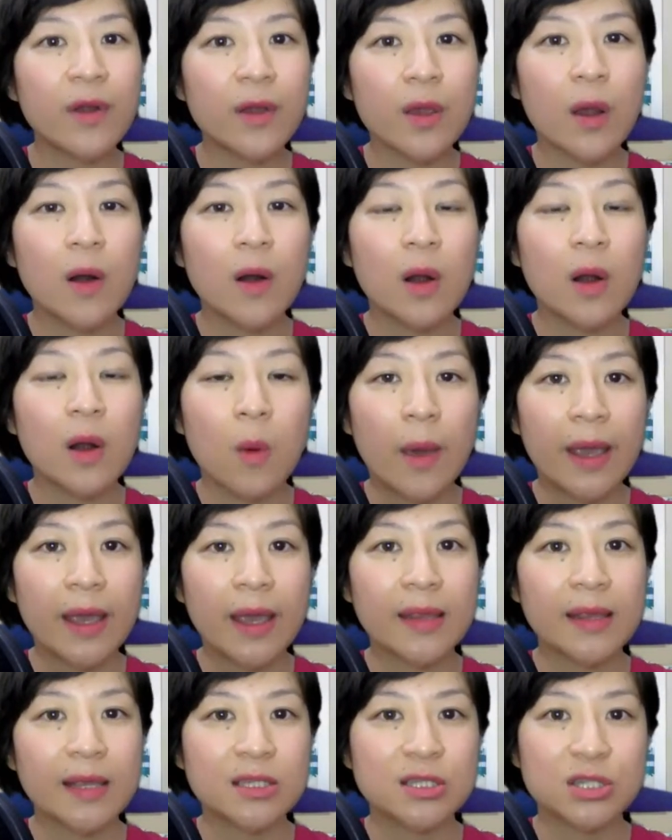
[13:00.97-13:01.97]
your
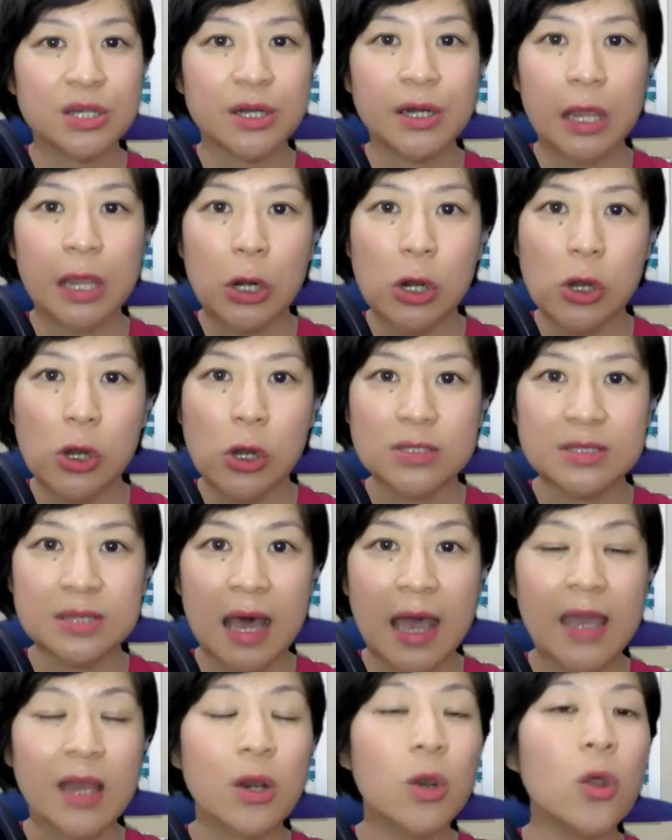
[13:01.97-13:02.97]
awakening journey looks
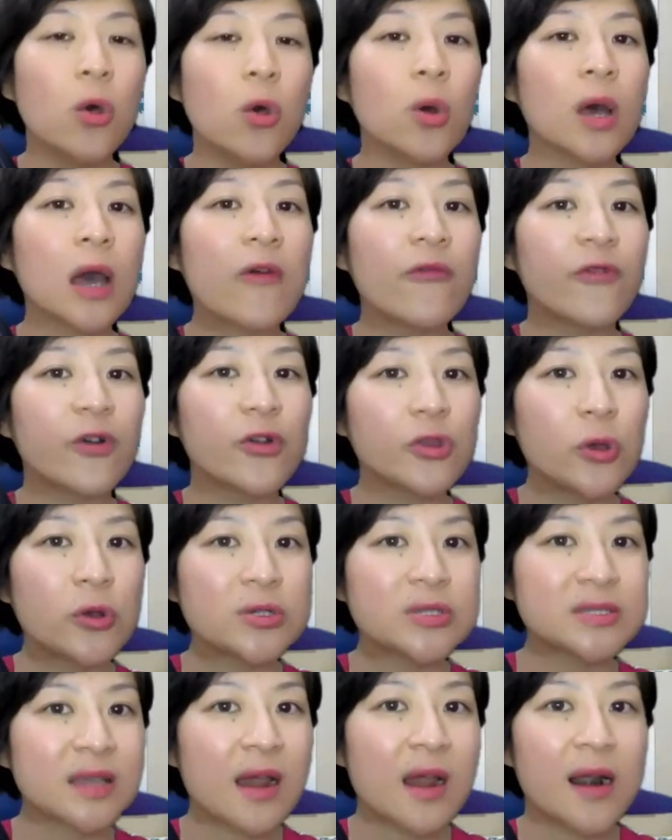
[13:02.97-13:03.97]
like, look out for
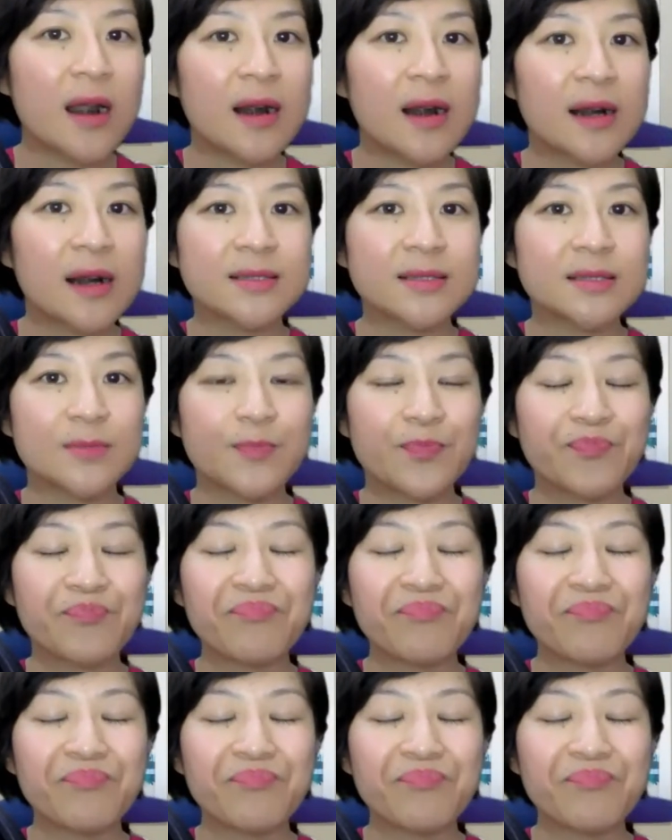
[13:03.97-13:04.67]
those stars.